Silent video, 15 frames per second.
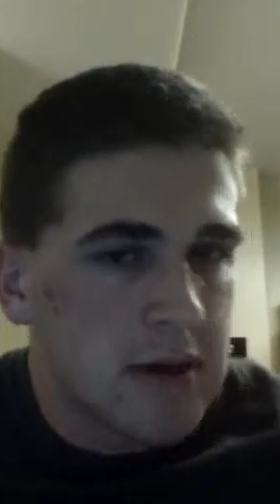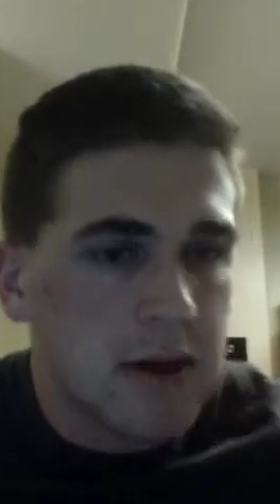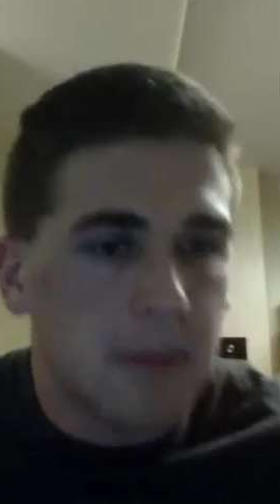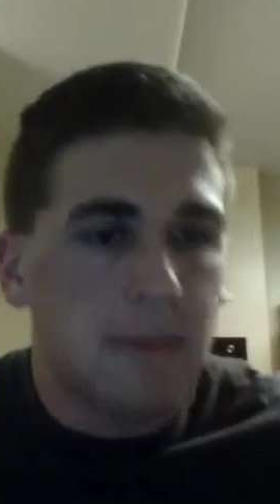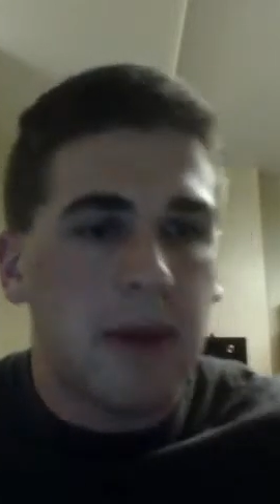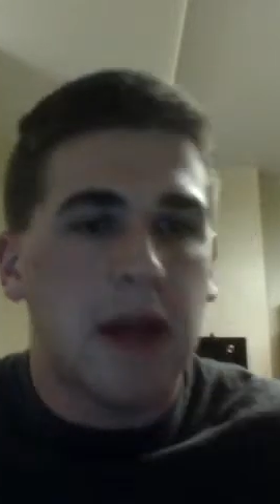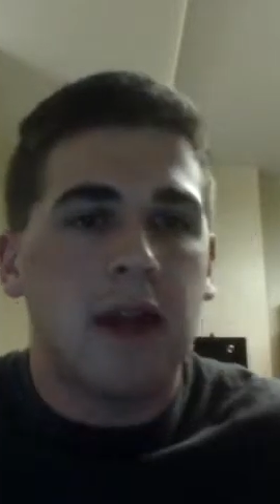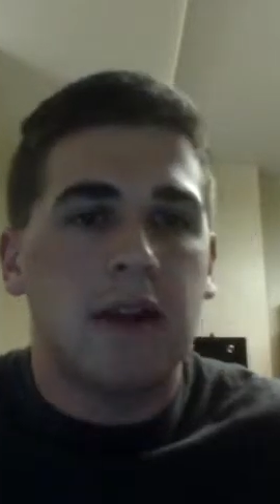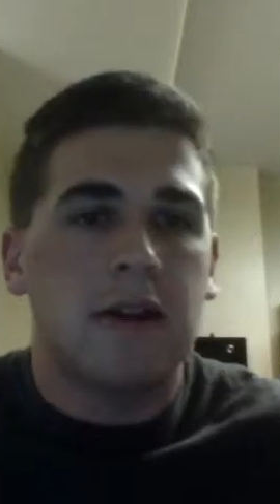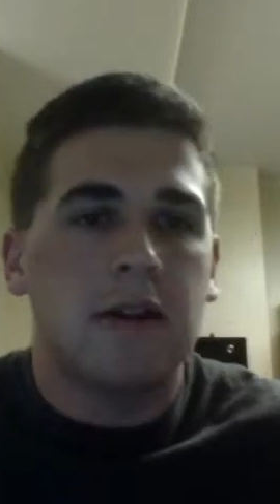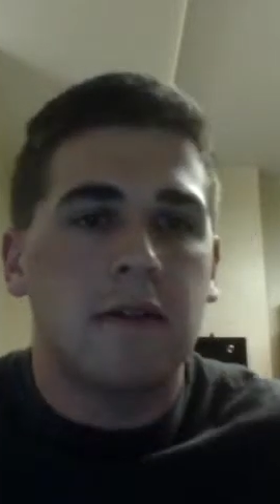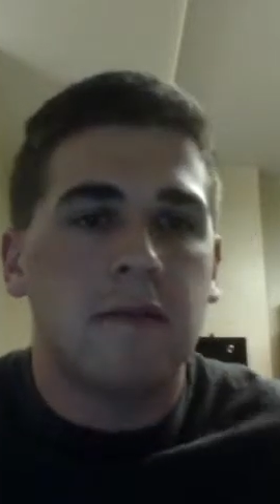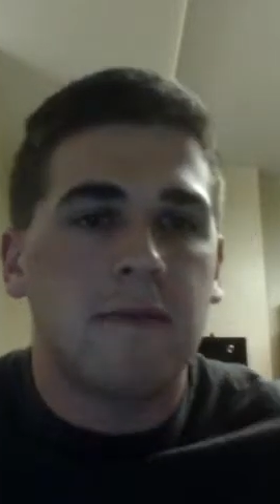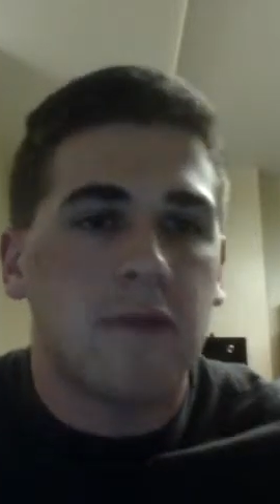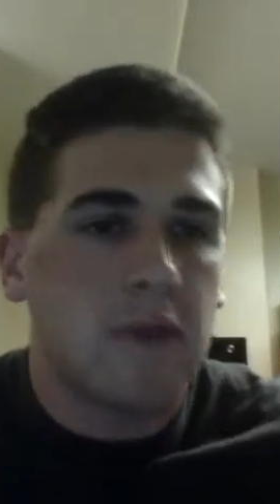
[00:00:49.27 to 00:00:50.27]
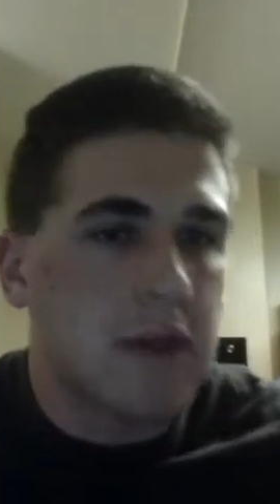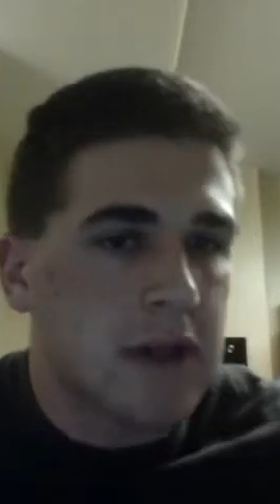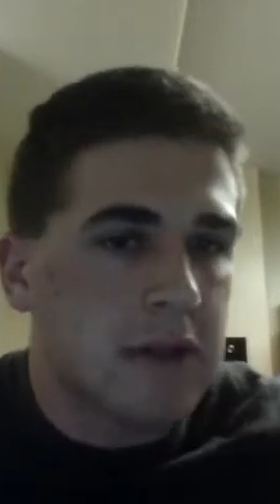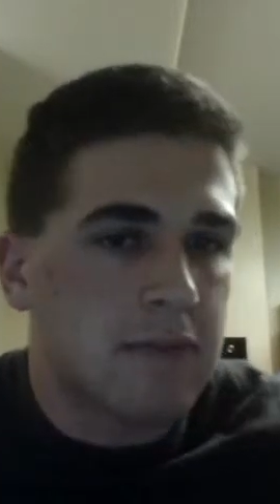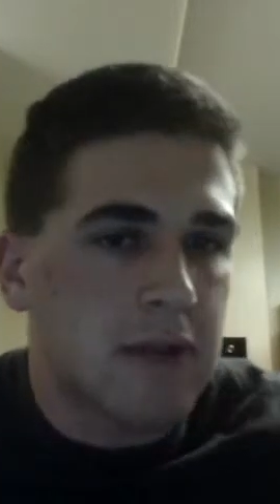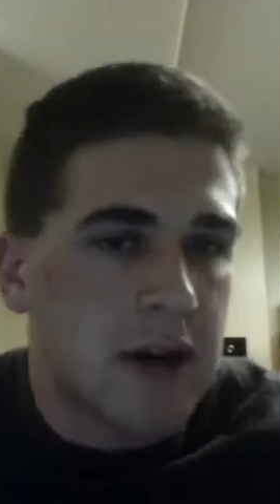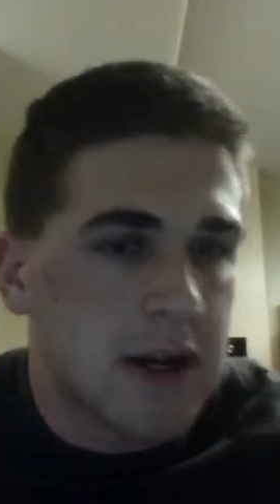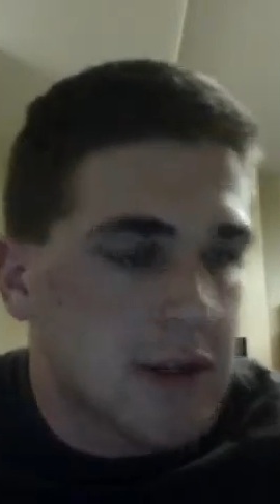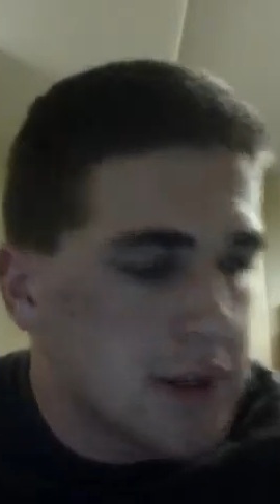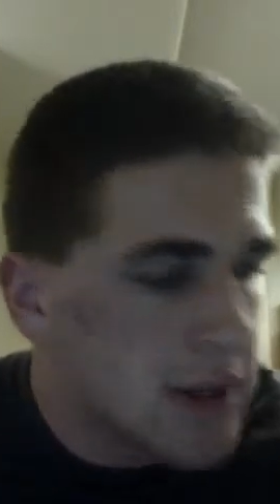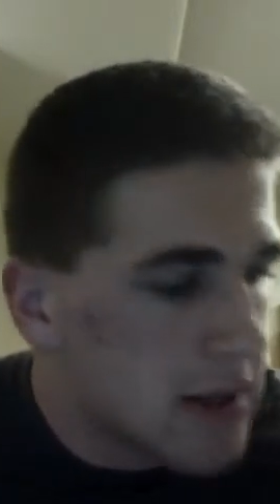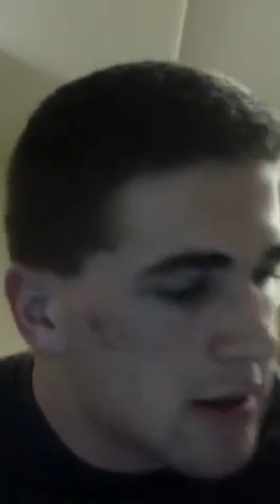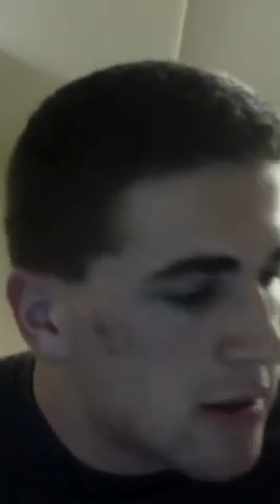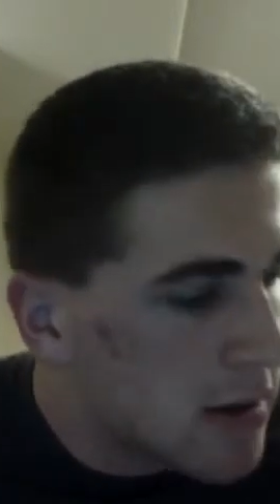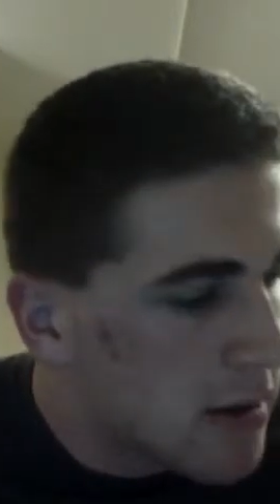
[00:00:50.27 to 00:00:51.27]
companion for this
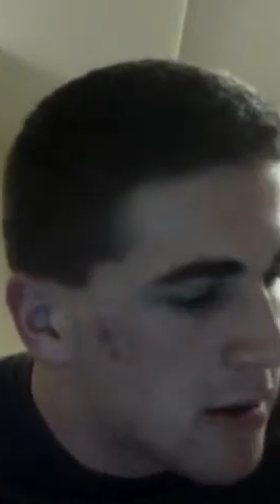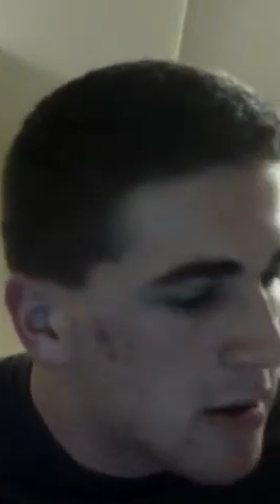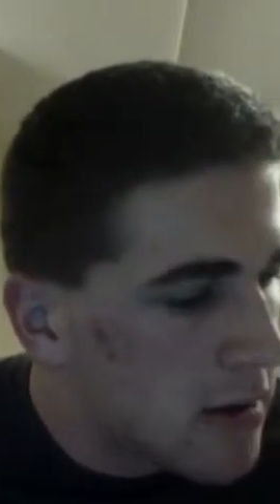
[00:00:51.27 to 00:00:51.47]
project.